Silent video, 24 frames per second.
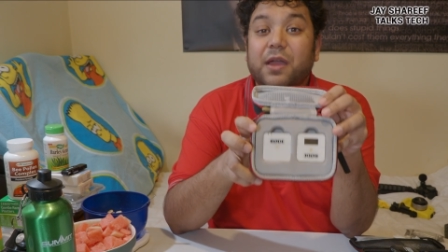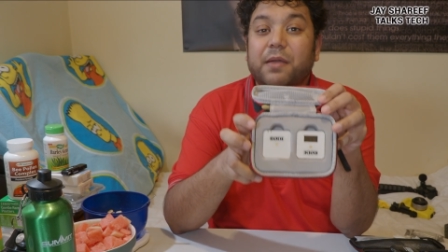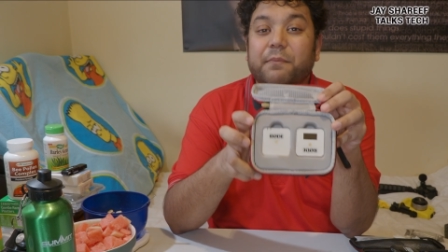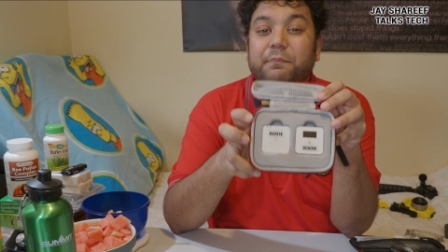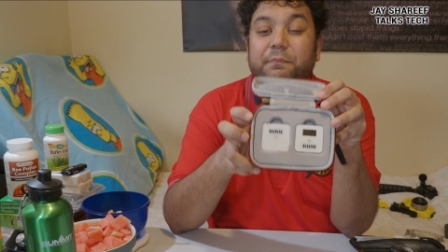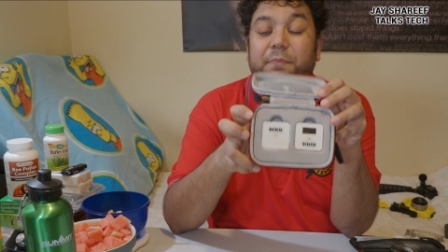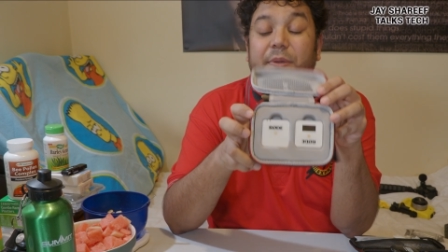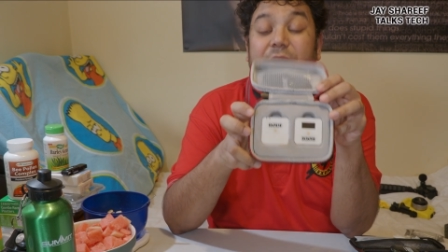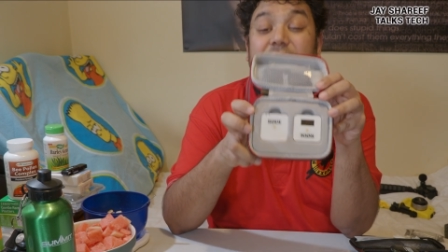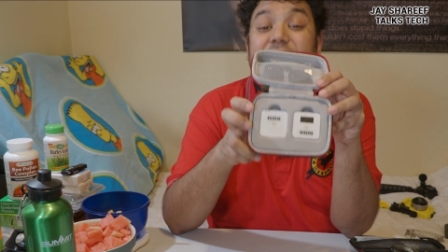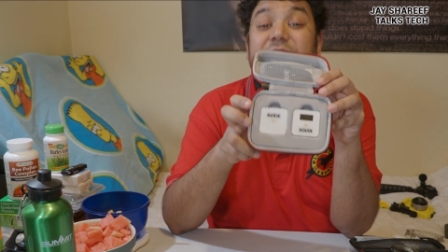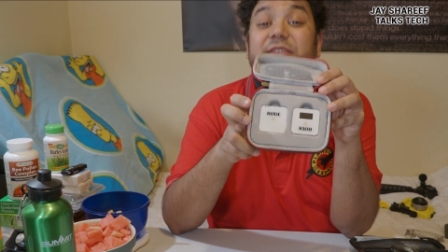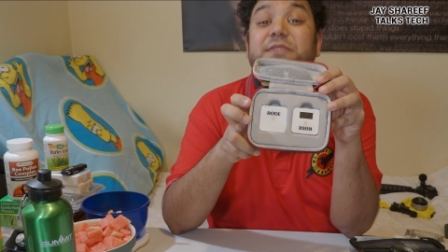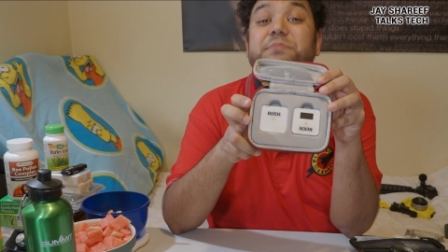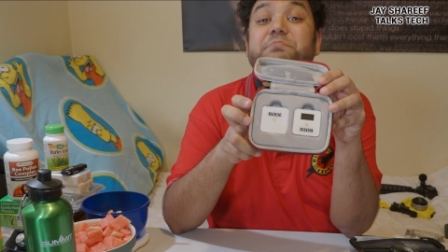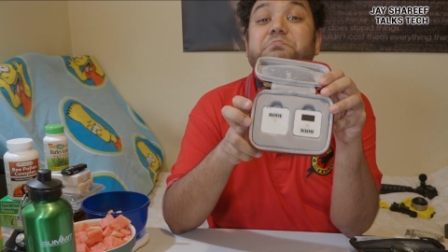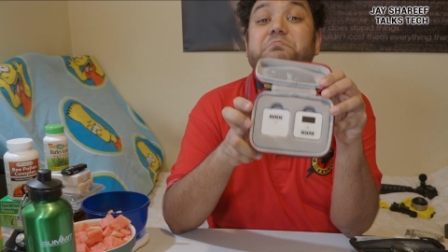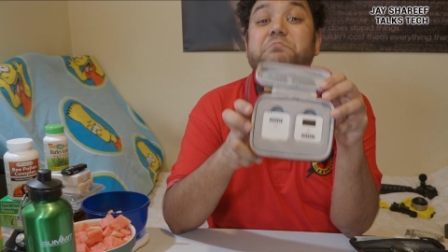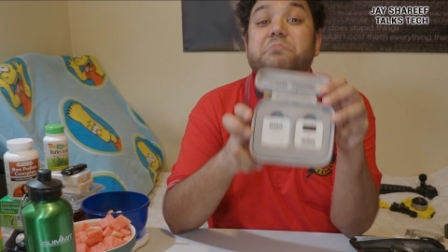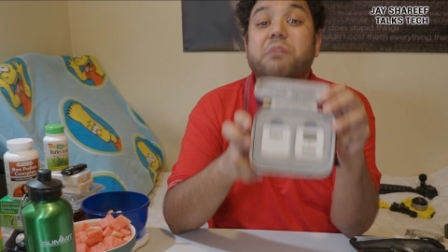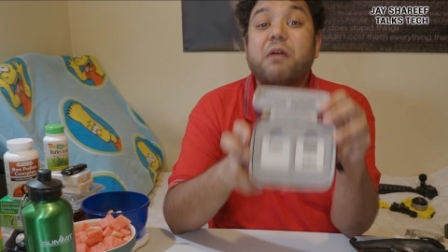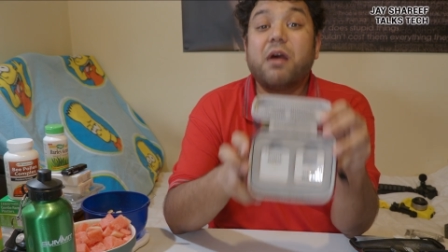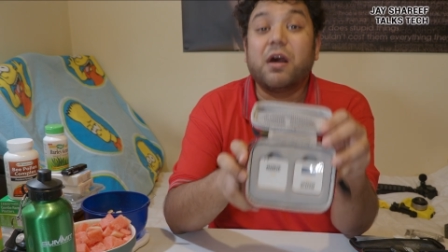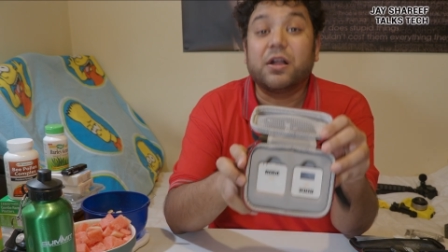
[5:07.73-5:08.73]
but it's
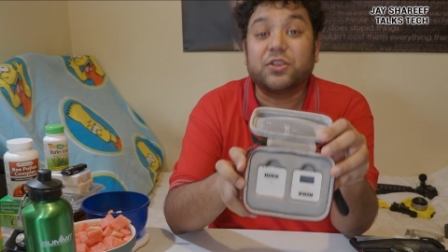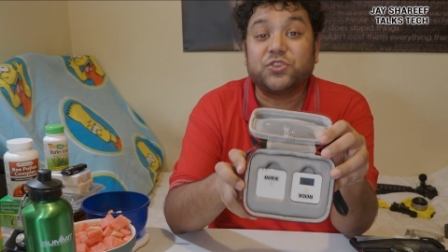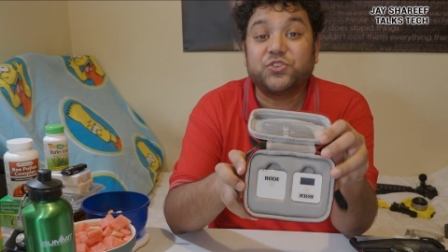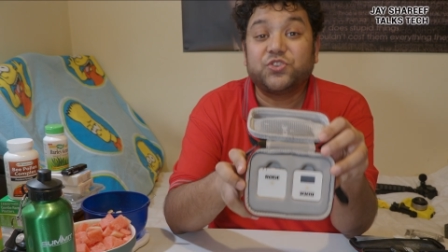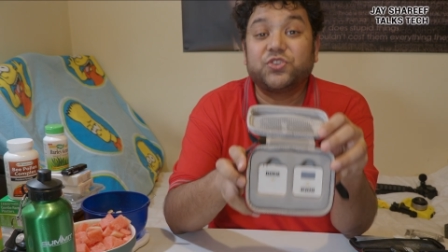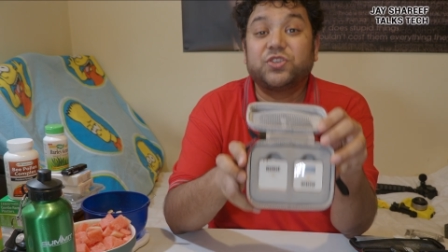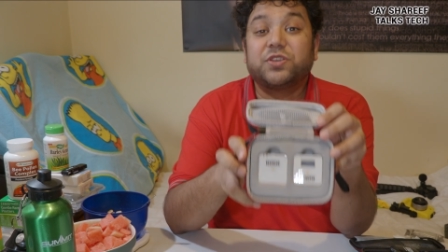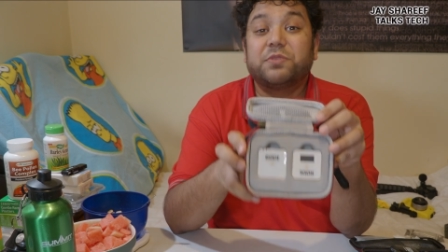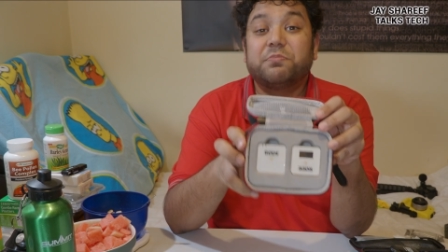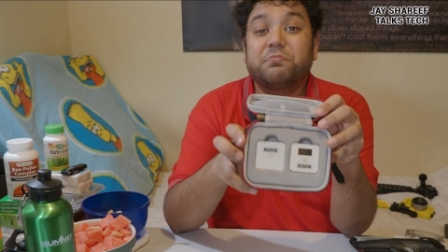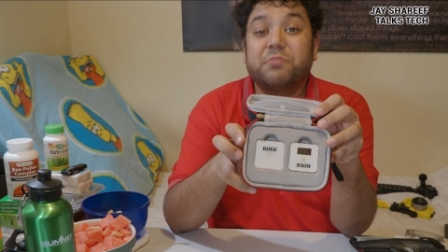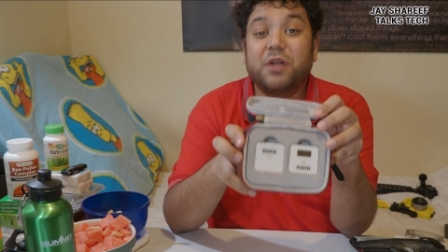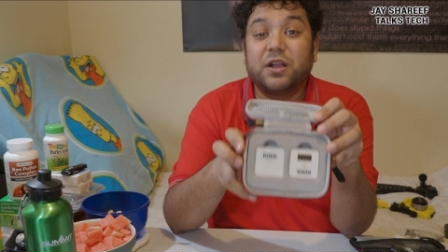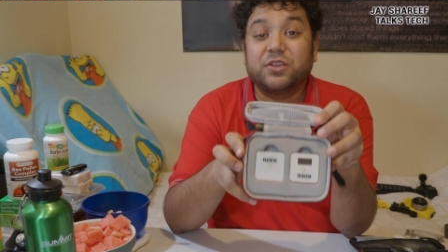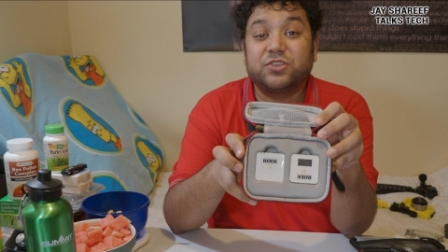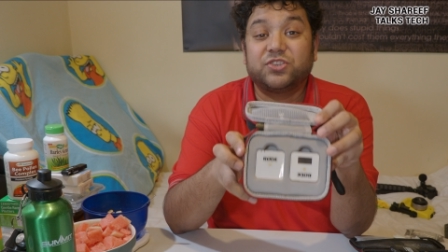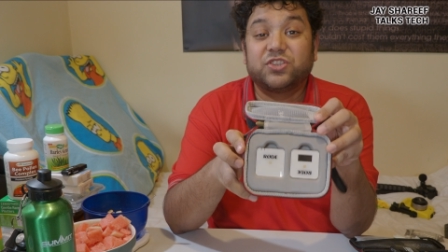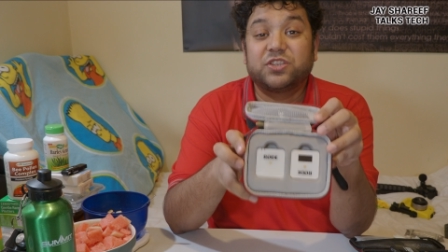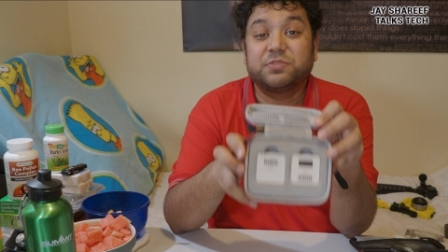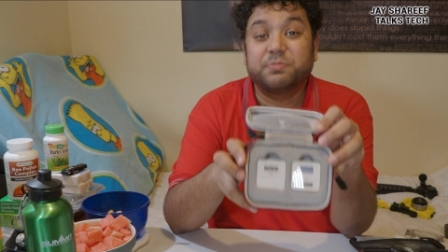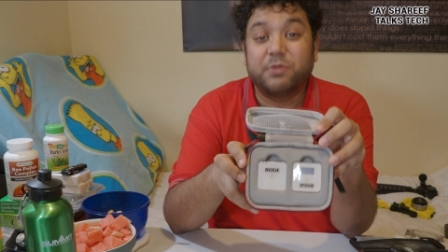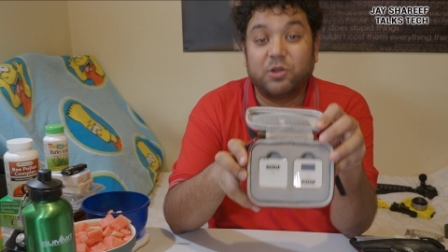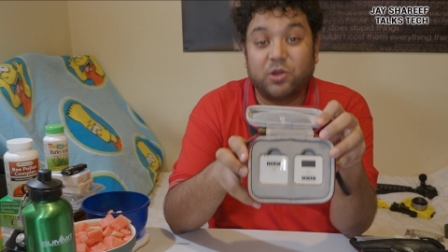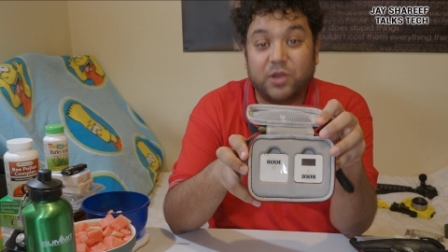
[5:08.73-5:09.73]
much, much
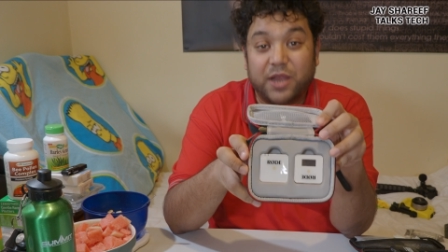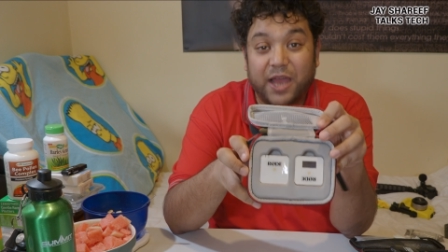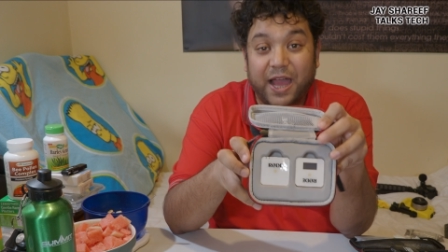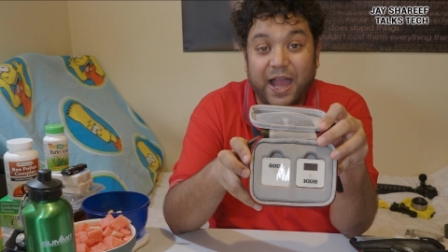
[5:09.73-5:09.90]
smaller.